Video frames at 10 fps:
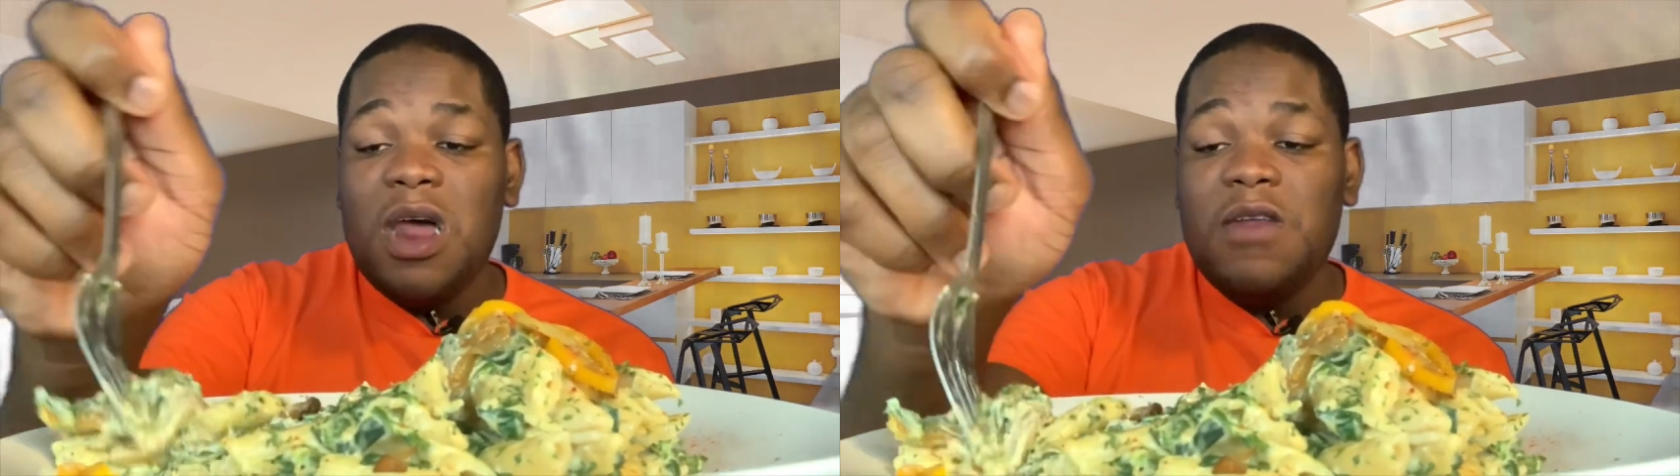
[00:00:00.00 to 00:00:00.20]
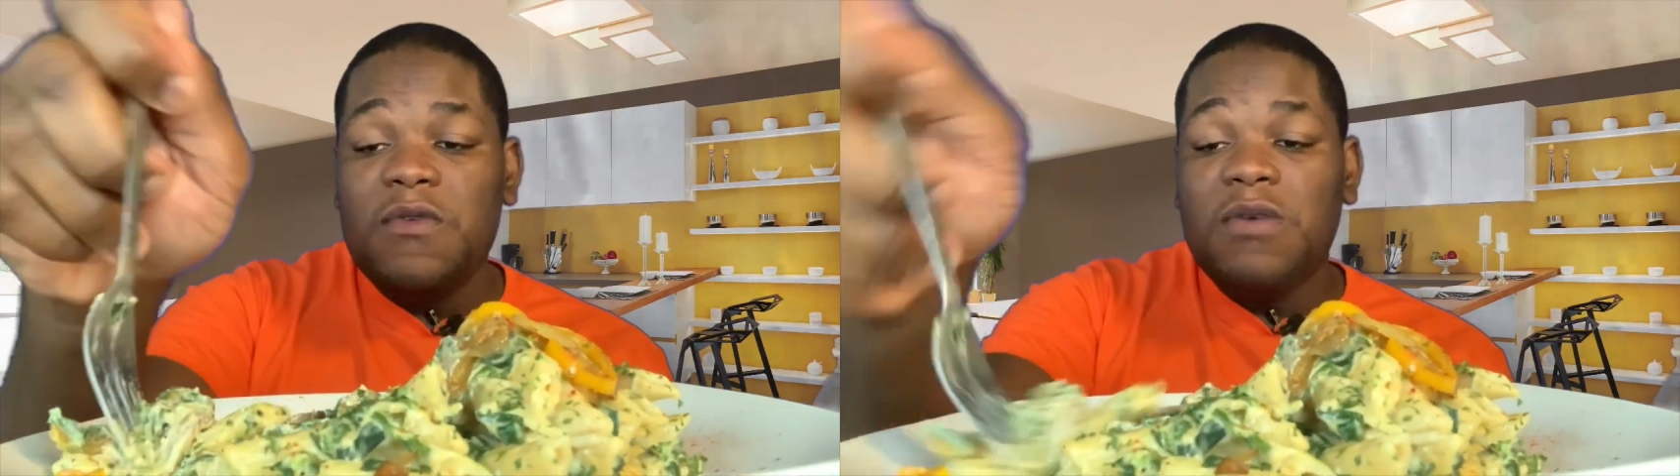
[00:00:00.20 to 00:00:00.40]

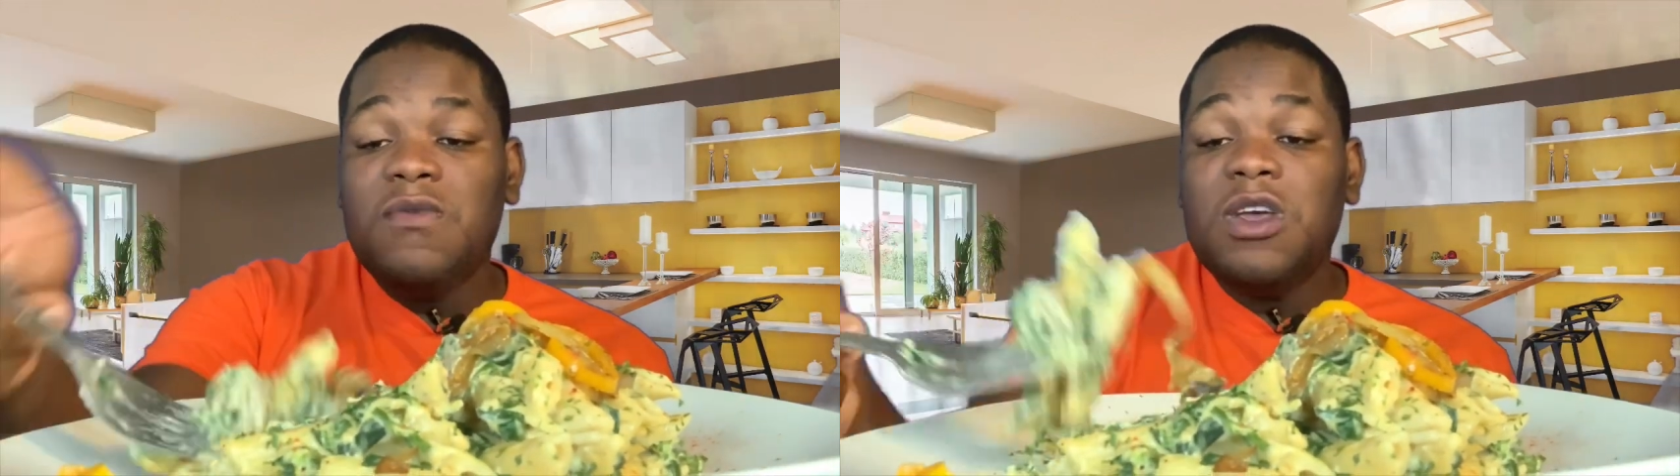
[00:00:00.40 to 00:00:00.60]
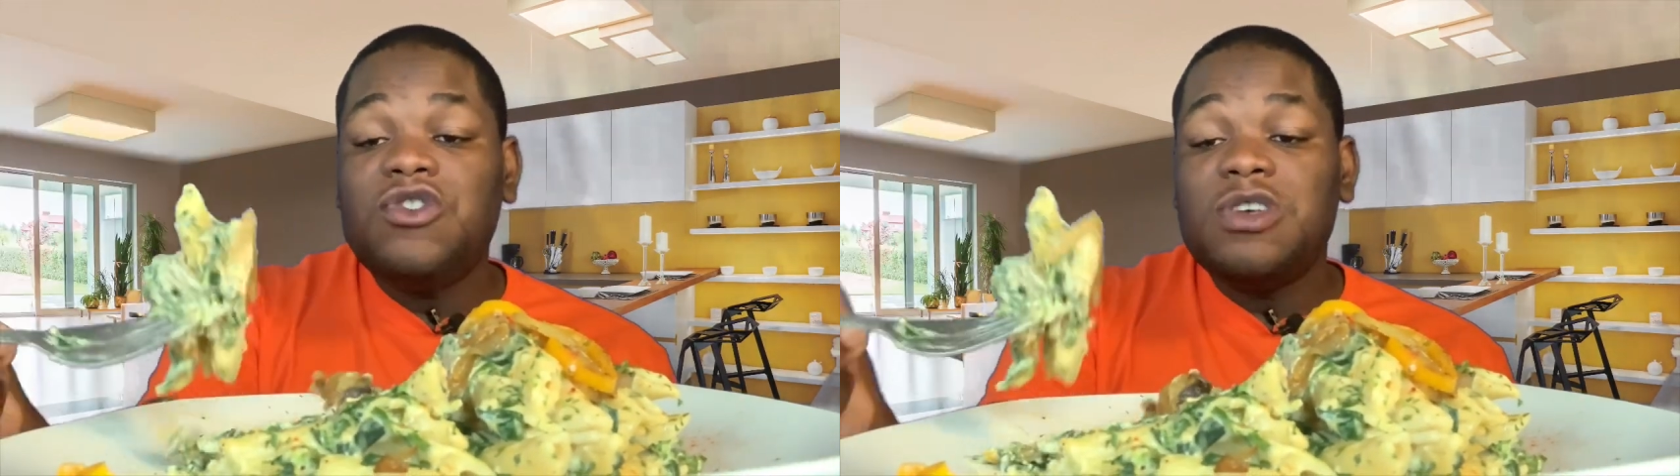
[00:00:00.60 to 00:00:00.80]
of different
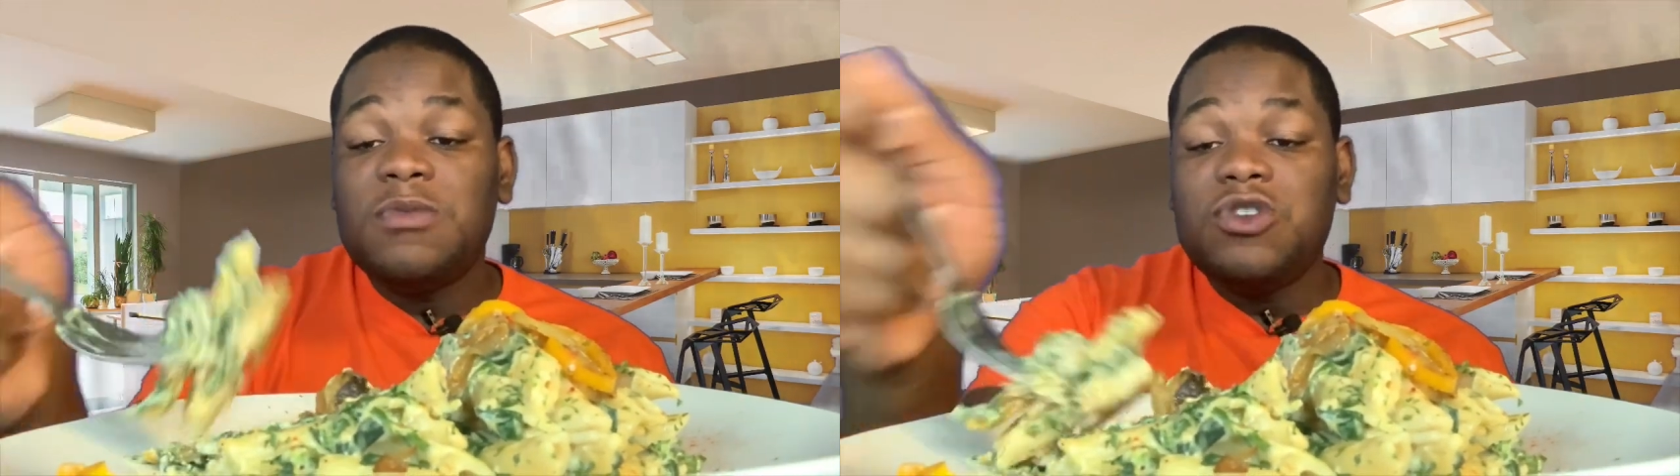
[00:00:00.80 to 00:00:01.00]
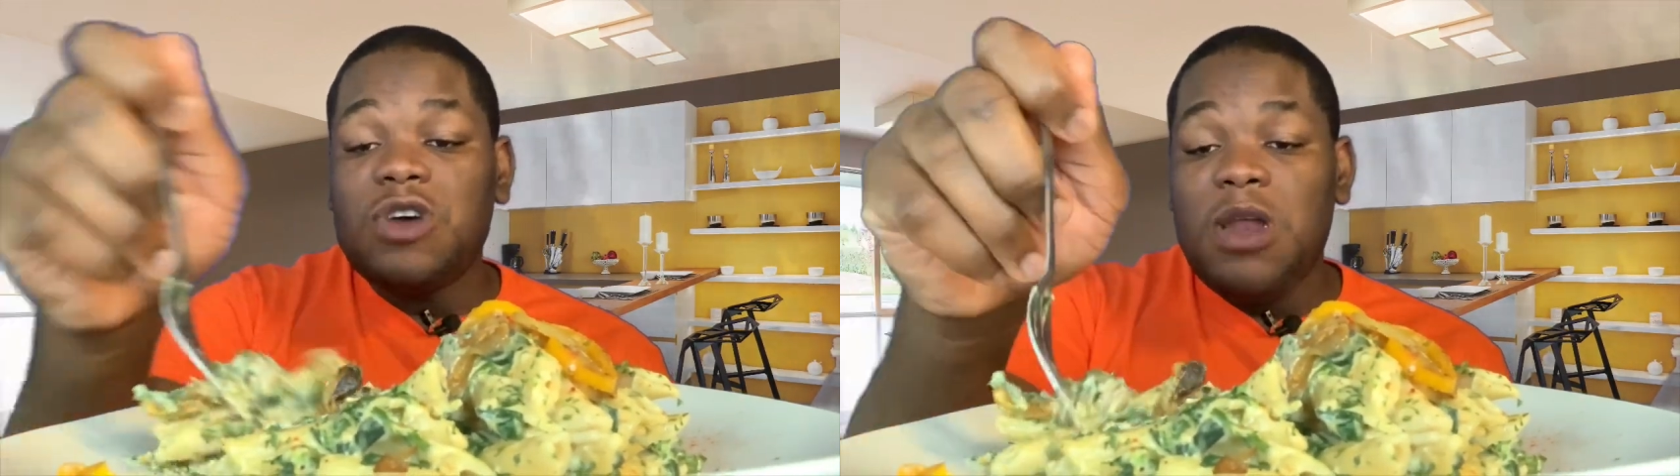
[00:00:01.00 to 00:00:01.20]

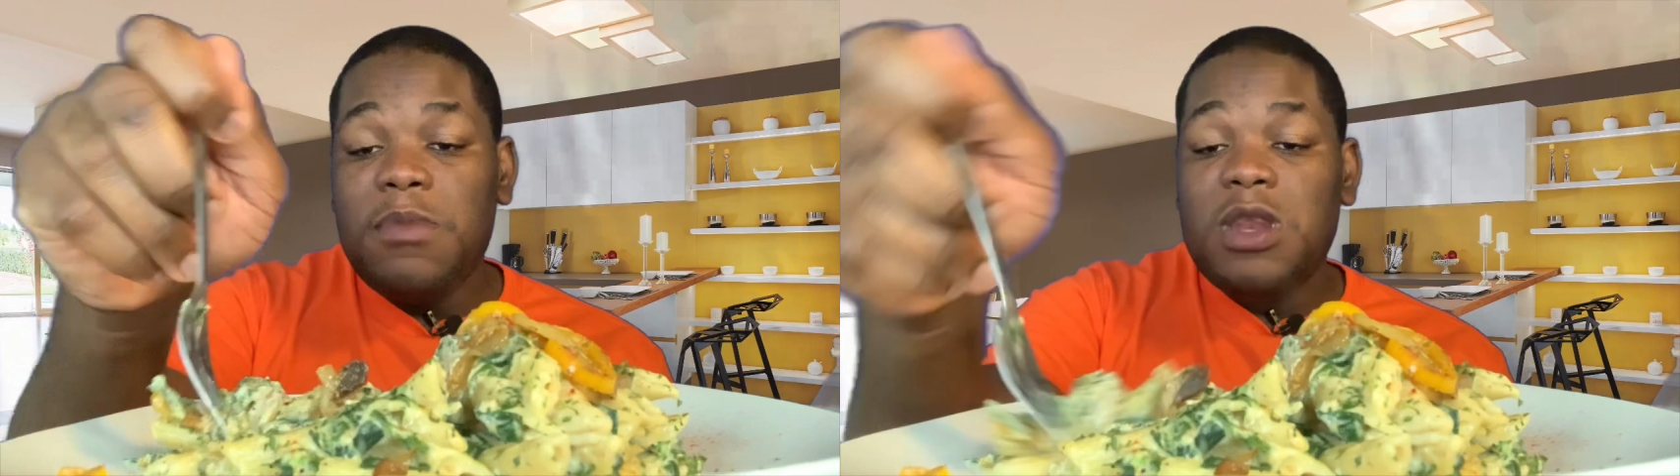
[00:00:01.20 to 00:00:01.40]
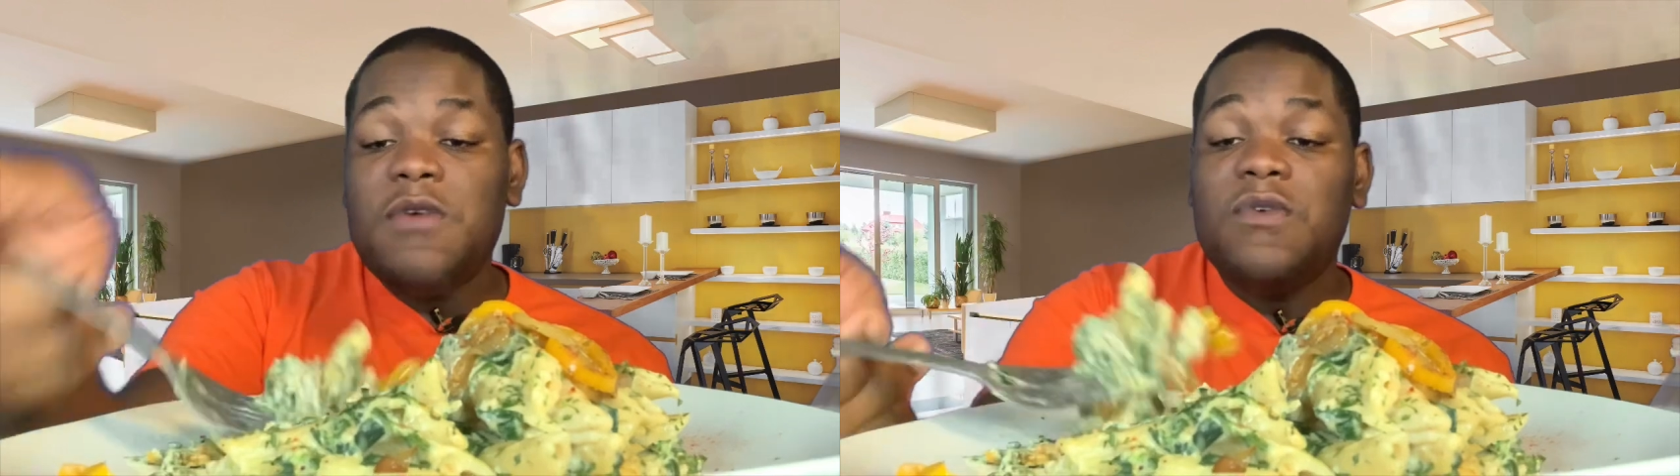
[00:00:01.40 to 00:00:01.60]
vegetables trying to
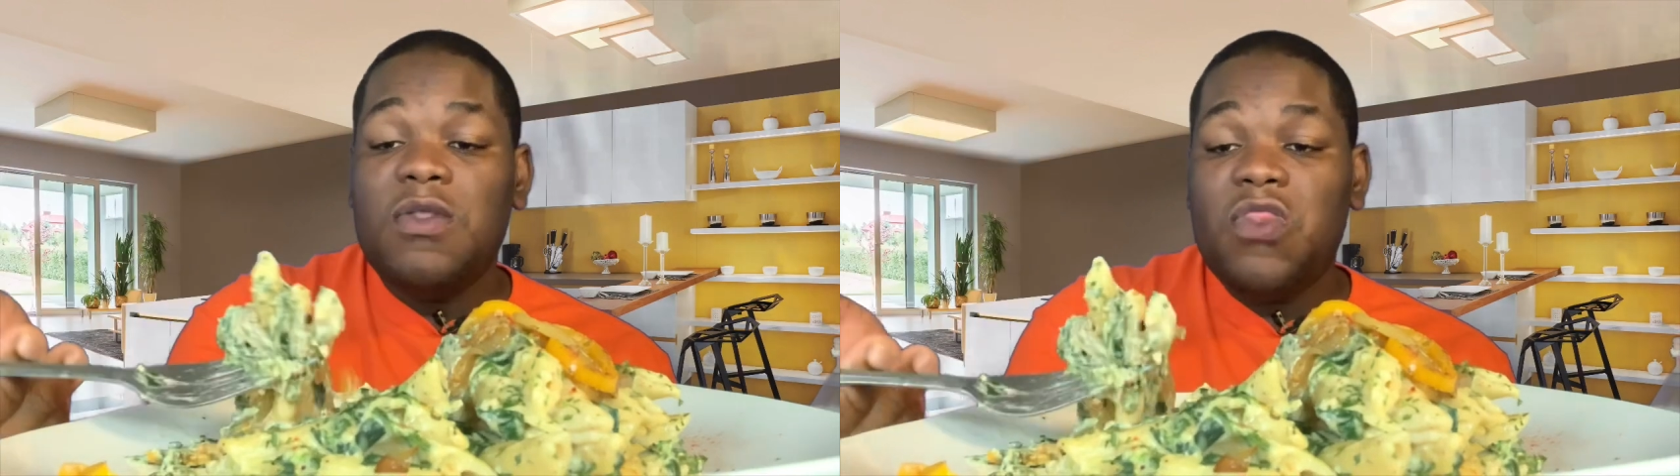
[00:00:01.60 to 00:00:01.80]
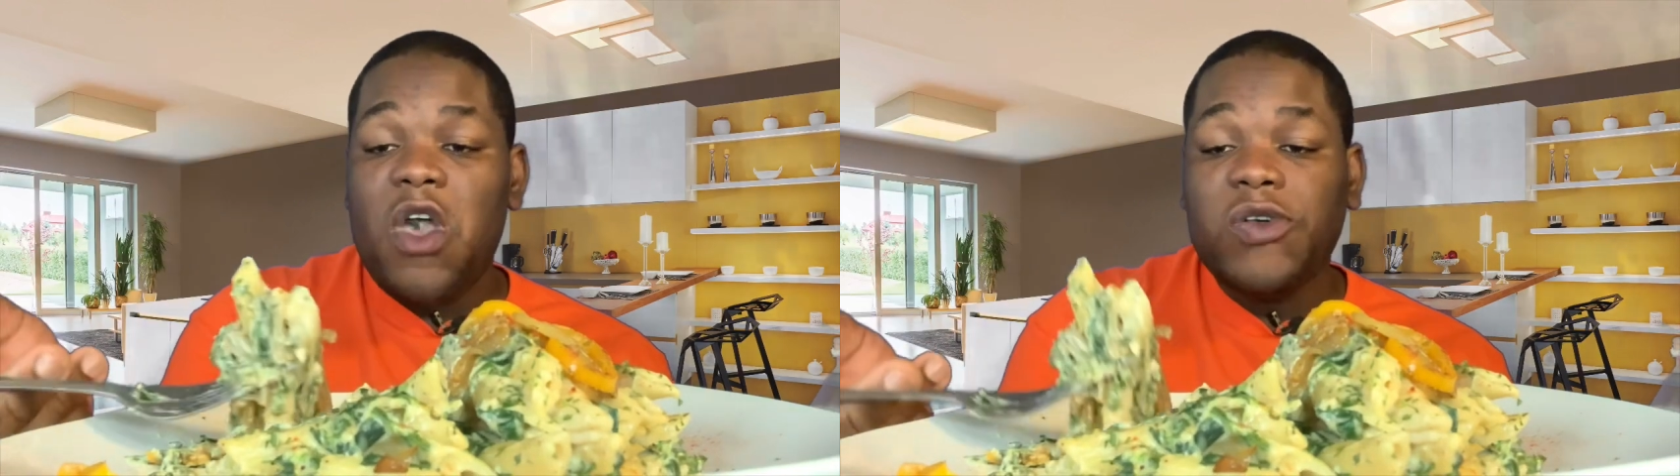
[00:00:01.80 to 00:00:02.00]
make
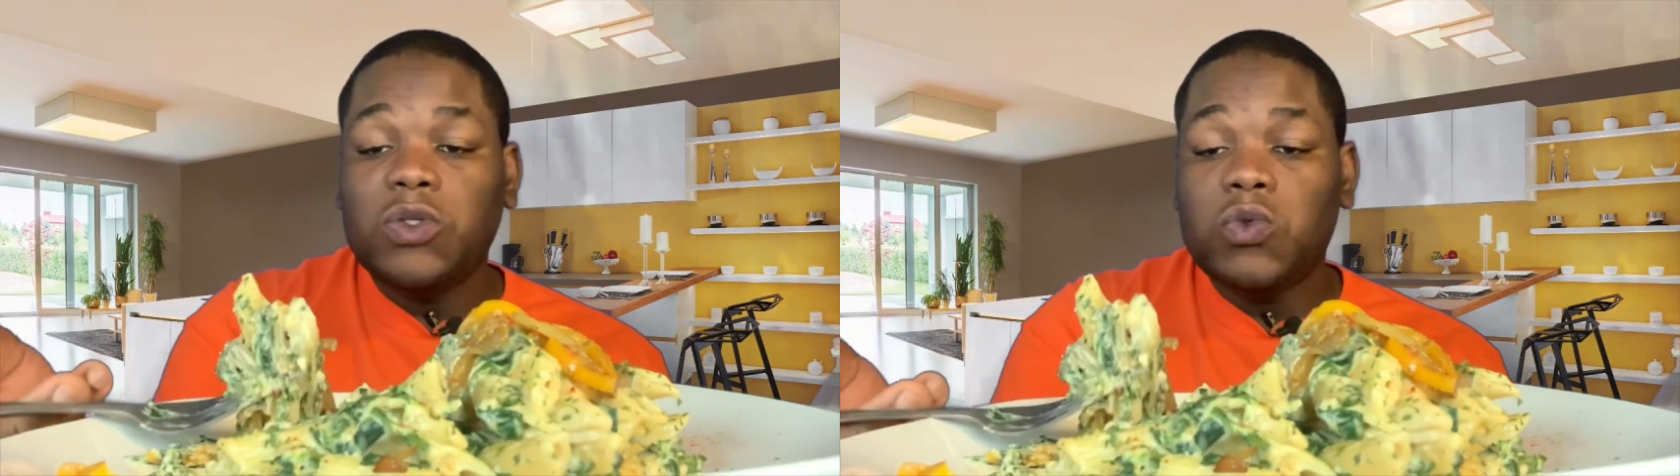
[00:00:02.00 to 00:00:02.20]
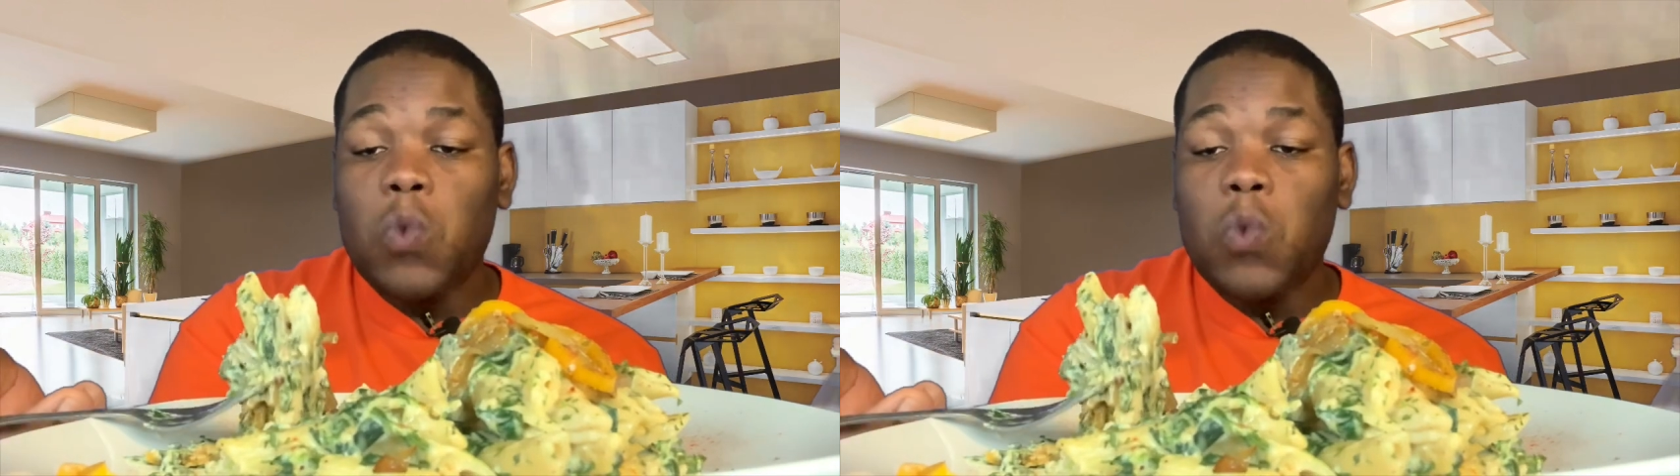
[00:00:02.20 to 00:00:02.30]
different things.